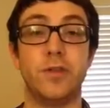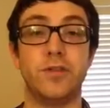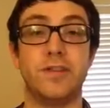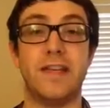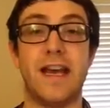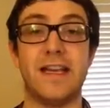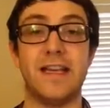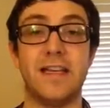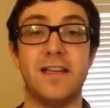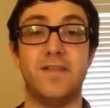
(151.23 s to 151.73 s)

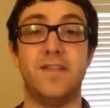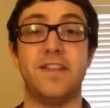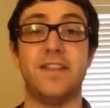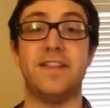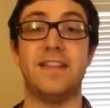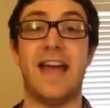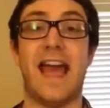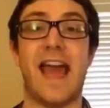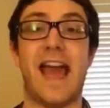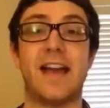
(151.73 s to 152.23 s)
negative
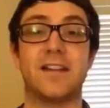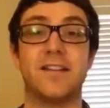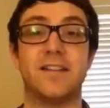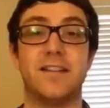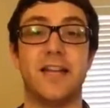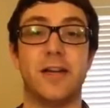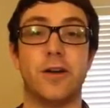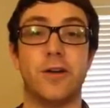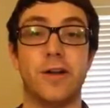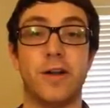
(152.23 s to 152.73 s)
exacts
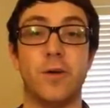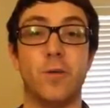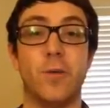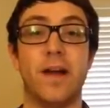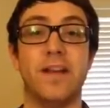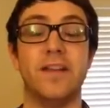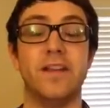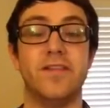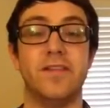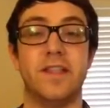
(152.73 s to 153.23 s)
that are
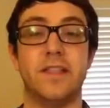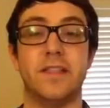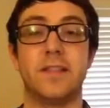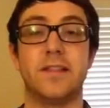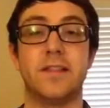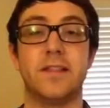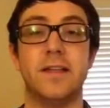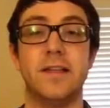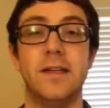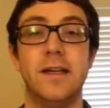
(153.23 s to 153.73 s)
irrelevant.